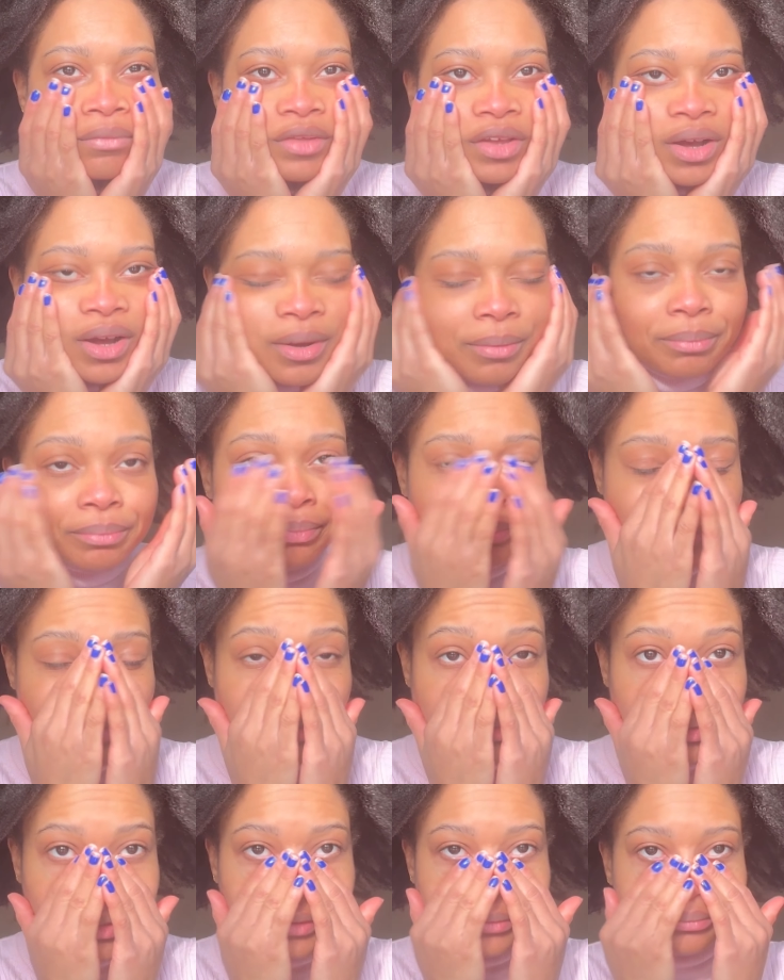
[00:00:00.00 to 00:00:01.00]
Um,
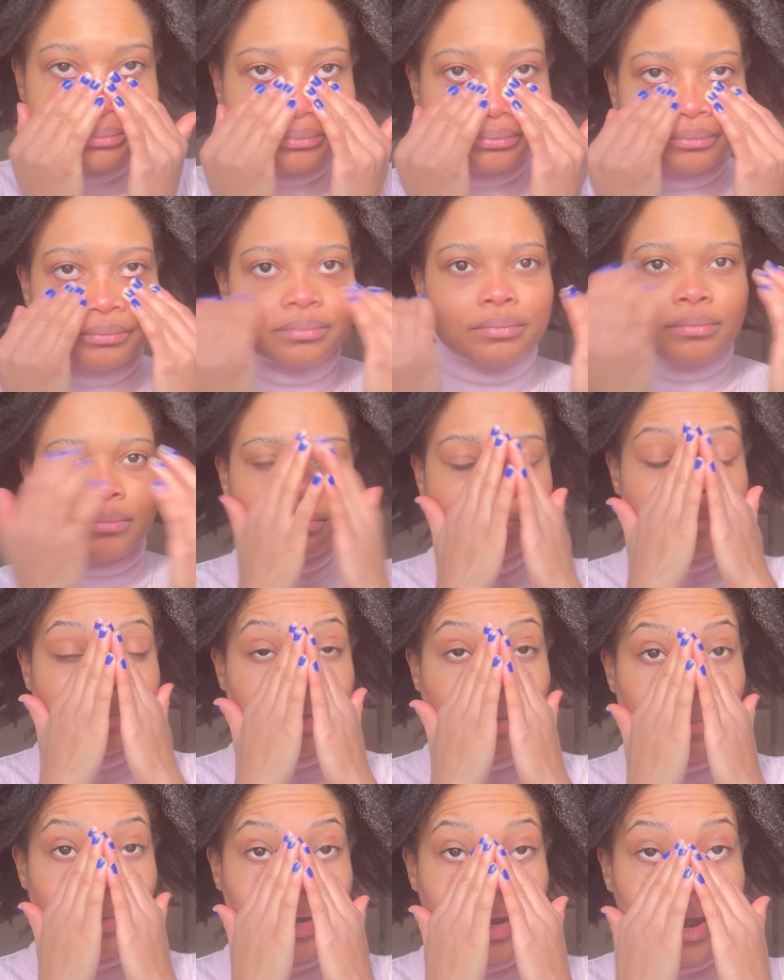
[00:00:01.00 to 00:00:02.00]
so
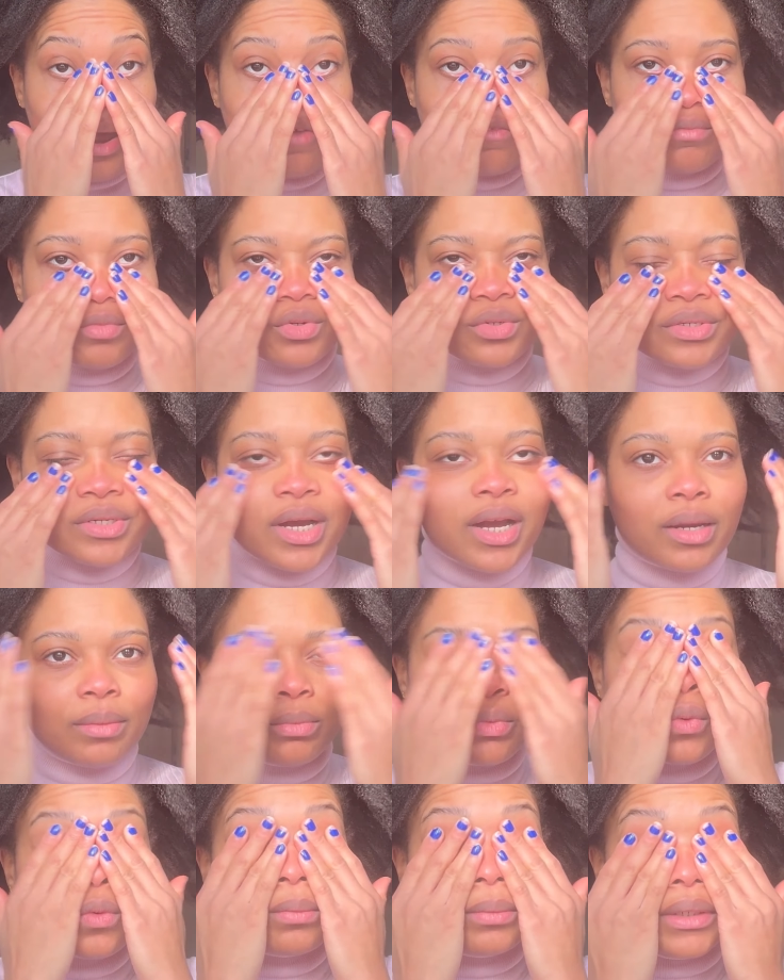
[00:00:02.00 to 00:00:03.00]
when I have more time,
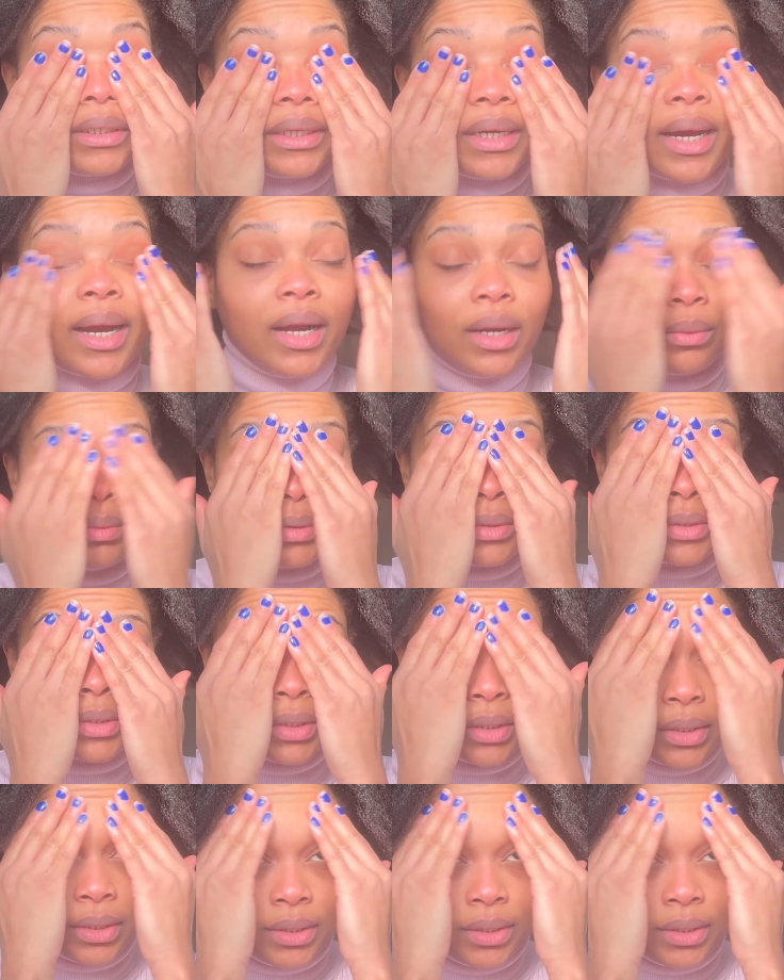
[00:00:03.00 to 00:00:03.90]
normally I would